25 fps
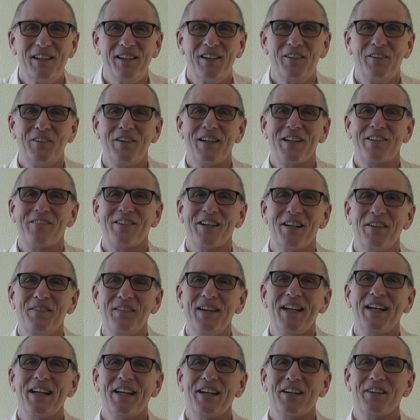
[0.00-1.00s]
Quick Graham, get
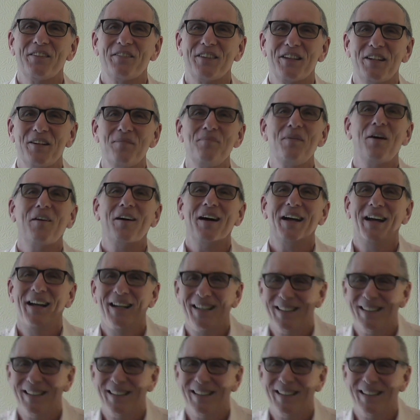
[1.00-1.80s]
out of it, bye.